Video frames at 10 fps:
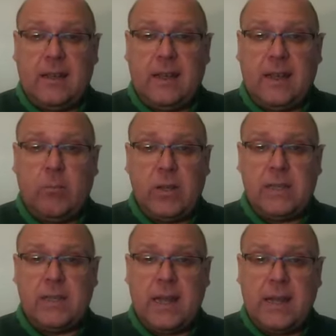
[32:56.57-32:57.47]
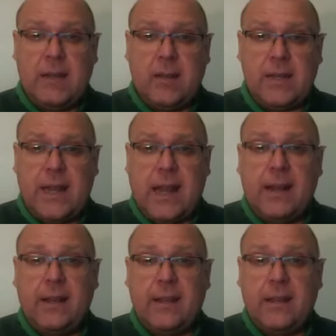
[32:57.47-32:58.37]
And we see God's
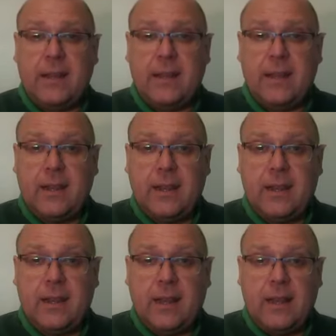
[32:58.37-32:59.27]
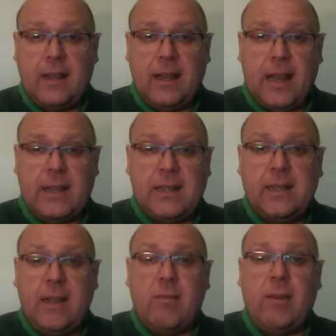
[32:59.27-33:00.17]
hand as a
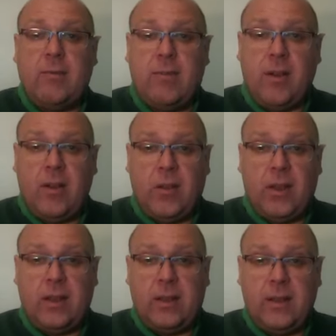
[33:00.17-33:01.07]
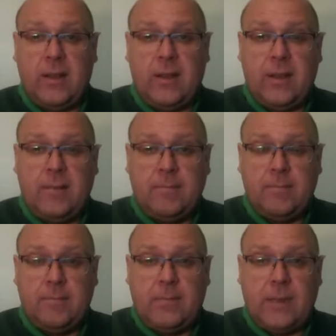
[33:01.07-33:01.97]
loving Father,
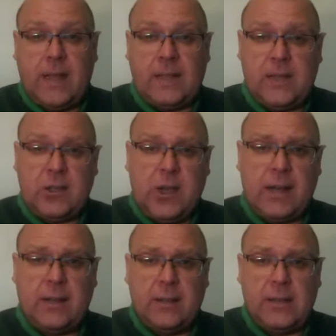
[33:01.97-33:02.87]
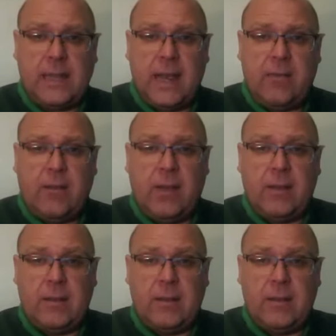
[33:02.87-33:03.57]
as a gentle Savior.